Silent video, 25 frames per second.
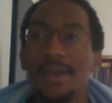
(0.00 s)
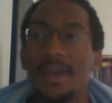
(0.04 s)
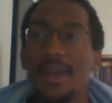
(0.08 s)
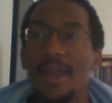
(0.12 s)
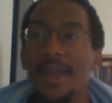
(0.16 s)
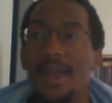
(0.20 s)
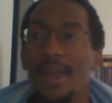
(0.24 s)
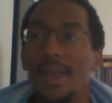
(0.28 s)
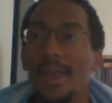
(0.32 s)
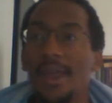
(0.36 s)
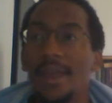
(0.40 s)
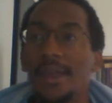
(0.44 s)

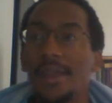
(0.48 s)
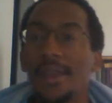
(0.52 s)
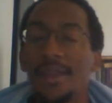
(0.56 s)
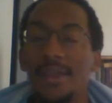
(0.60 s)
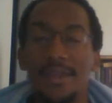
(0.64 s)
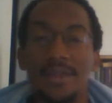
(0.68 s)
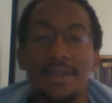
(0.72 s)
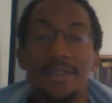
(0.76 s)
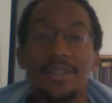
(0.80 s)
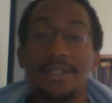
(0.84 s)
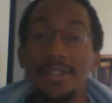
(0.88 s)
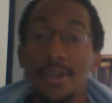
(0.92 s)
And
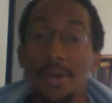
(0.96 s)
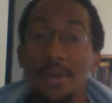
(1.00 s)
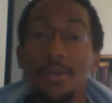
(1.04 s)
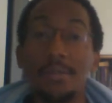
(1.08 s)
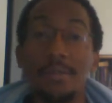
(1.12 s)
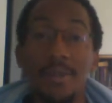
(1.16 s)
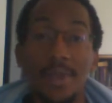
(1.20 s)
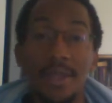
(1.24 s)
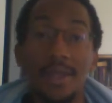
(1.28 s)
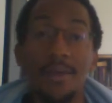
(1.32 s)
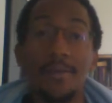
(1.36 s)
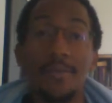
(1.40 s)
he showed
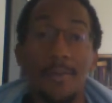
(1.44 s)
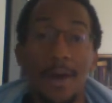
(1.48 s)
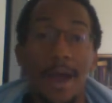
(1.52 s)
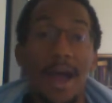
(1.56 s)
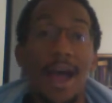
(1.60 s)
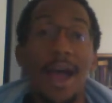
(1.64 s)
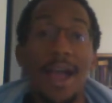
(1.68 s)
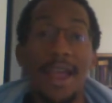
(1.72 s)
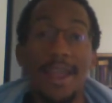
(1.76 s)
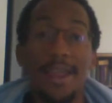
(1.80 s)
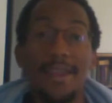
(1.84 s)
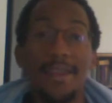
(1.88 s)
me
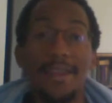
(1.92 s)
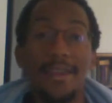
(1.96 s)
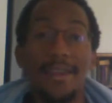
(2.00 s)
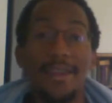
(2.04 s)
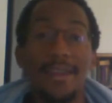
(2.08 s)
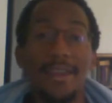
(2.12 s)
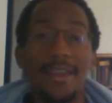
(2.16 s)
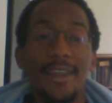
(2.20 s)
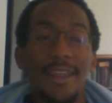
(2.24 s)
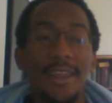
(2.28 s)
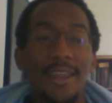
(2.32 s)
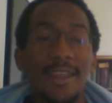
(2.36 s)
why.
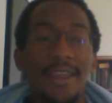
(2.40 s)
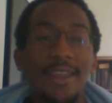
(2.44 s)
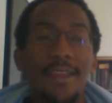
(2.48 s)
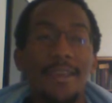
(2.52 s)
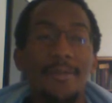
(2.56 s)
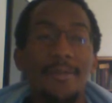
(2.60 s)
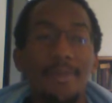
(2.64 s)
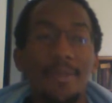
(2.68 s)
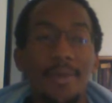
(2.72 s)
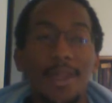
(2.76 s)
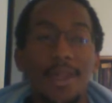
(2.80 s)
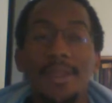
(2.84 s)

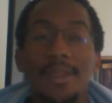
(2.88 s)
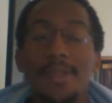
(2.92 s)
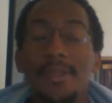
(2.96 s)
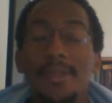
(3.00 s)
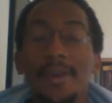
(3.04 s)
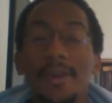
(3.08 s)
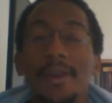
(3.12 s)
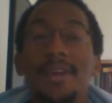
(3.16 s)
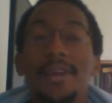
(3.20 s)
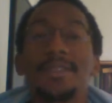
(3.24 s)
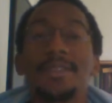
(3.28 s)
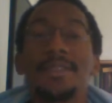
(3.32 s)
He beat
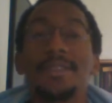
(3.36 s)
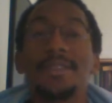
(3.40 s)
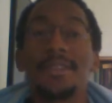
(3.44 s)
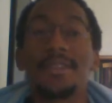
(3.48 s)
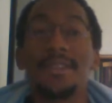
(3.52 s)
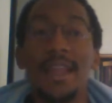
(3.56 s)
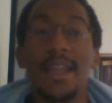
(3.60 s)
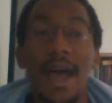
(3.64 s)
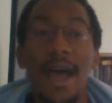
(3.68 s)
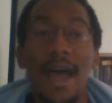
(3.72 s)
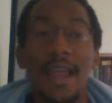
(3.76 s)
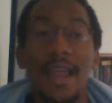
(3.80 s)
the
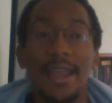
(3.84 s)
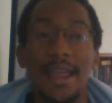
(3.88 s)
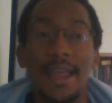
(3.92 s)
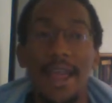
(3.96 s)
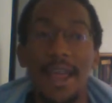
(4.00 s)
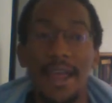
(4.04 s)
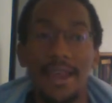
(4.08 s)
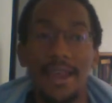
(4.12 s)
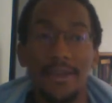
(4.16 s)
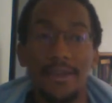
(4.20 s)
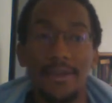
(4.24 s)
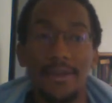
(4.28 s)
snot
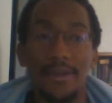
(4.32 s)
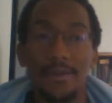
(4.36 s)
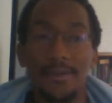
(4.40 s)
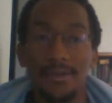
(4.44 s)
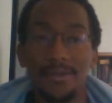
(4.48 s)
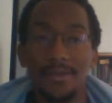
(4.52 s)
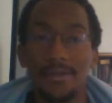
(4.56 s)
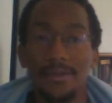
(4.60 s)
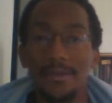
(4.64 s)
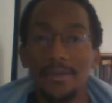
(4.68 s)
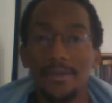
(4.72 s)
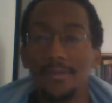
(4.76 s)
out of
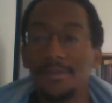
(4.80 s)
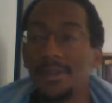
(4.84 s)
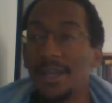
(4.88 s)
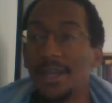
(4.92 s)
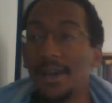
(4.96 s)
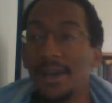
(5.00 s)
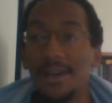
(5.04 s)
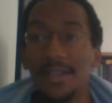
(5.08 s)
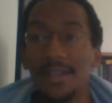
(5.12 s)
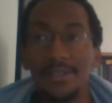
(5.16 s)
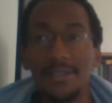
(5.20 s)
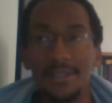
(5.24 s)
Goto.
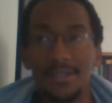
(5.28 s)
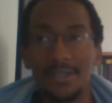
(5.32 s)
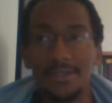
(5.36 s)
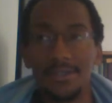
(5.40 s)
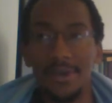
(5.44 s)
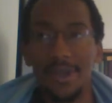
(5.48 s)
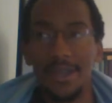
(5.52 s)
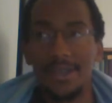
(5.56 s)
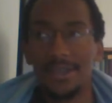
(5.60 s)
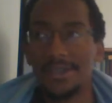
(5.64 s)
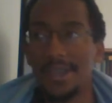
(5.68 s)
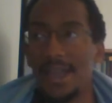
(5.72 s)
Tons of
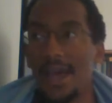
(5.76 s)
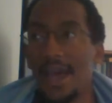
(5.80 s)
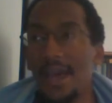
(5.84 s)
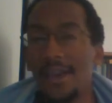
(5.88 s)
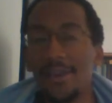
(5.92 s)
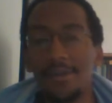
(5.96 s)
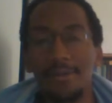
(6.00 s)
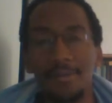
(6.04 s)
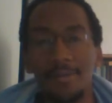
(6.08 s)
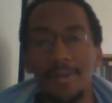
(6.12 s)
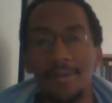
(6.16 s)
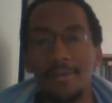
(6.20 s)
strikes. I
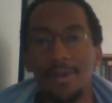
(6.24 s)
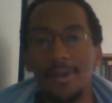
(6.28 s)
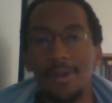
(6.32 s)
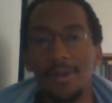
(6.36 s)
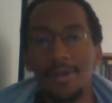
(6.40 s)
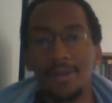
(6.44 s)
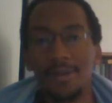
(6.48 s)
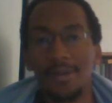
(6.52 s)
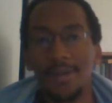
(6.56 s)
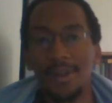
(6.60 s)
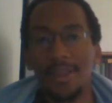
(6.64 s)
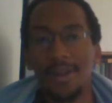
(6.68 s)
don't remember
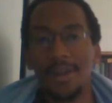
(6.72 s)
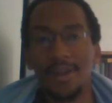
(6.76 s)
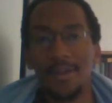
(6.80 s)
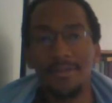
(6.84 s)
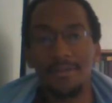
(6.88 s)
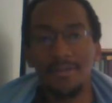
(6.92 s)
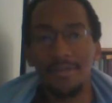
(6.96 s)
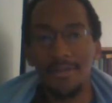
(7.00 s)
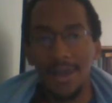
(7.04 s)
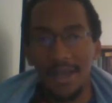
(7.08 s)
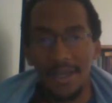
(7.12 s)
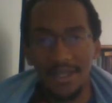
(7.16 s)
Goto
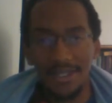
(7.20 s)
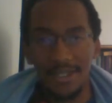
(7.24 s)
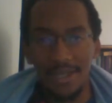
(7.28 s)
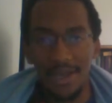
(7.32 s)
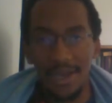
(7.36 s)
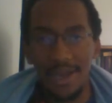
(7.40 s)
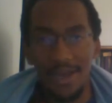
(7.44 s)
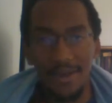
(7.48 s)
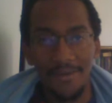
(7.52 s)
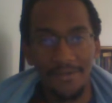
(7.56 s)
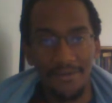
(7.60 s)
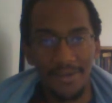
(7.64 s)
getting much
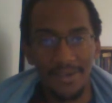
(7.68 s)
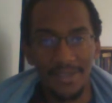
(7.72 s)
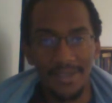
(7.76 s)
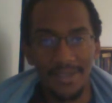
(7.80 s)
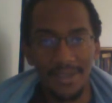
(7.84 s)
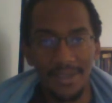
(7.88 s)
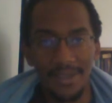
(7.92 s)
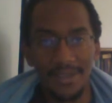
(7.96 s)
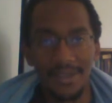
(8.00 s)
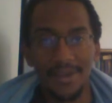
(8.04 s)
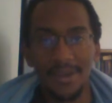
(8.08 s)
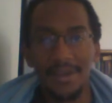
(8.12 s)
offense
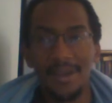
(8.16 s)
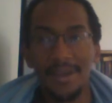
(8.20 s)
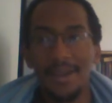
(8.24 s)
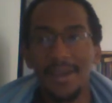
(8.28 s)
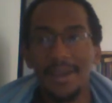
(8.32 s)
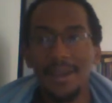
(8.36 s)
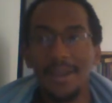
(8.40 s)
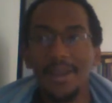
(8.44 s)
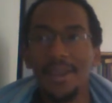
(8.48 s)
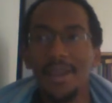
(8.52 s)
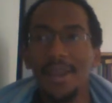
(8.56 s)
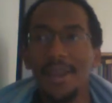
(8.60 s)
in.
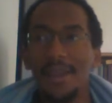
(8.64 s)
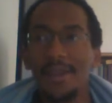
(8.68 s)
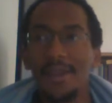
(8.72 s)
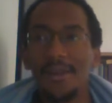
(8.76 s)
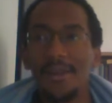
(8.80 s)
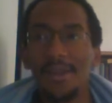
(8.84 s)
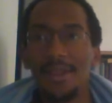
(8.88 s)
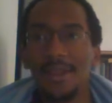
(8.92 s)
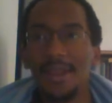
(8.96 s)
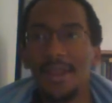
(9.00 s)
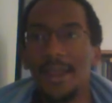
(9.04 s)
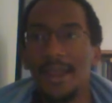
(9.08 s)
He hit
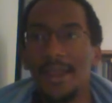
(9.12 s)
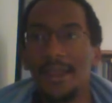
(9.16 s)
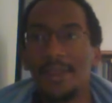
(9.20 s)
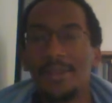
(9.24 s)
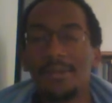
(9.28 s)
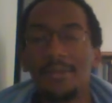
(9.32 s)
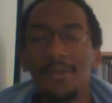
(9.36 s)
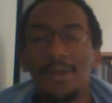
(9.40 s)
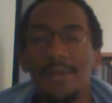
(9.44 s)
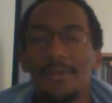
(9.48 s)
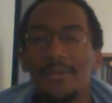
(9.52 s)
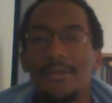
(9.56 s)
only like
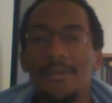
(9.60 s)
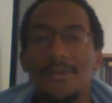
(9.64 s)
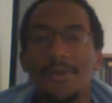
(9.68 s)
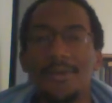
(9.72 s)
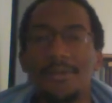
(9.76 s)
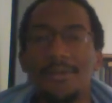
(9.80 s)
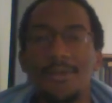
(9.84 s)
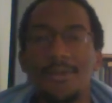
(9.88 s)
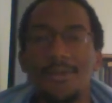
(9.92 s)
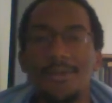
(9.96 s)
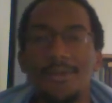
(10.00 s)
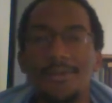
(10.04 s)
3 or 4
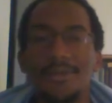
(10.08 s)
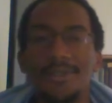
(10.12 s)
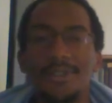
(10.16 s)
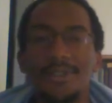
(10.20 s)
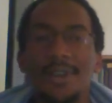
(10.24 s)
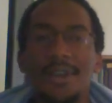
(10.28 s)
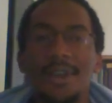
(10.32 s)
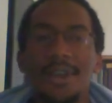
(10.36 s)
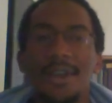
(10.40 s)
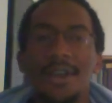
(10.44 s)
moves.